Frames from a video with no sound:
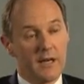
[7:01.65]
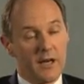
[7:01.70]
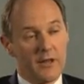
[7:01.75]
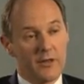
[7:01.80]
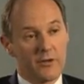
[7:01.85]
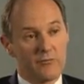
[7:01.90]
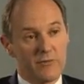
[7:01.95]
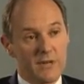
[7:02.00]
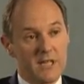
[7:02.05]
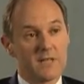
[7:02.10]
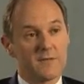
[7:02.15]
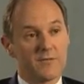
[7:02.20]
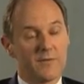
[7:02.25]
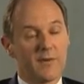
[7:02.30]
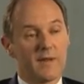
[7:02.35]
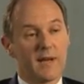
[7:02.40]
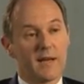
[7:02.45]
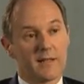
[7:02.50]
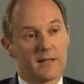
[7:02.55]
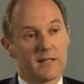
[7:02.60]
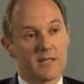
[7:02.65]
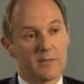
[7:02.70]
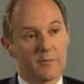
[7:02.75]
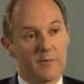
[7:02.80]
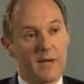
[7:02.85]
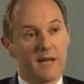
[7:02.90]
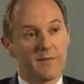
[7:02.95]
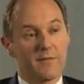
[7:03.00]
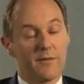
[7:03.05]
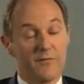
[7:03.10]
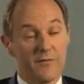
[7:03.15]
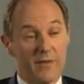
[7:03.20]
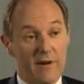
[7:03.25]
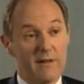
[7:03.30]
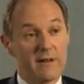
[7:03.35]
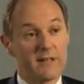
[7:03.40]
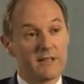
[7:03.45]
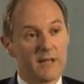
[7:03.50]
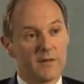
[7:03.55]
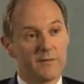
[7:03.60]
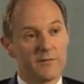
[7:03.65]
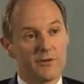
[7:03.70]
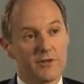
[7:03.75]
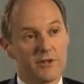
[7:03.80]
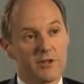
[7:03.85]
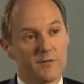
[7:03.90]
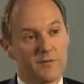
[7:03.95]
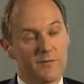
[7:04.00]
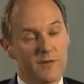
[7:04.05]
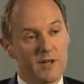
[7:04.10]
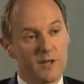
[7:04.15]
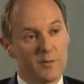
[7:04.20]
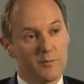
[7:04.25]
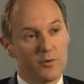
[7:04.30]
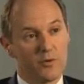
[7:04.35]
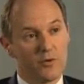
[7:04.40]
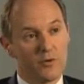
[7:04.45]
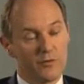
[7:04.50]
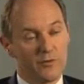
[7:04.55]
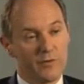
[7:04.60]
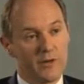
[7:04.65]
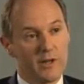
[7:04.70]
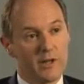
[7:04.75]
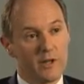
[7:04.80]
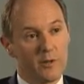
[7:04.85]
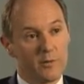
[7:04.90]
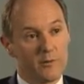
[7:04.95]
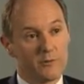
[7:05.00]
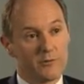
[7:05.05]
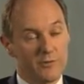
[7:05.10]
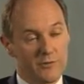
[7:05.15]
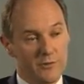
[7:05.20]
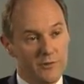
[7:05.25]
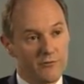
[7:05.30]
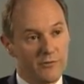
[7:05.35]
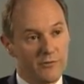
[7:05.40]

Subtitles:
And the reason for that is that we have a very diversified portfolio across a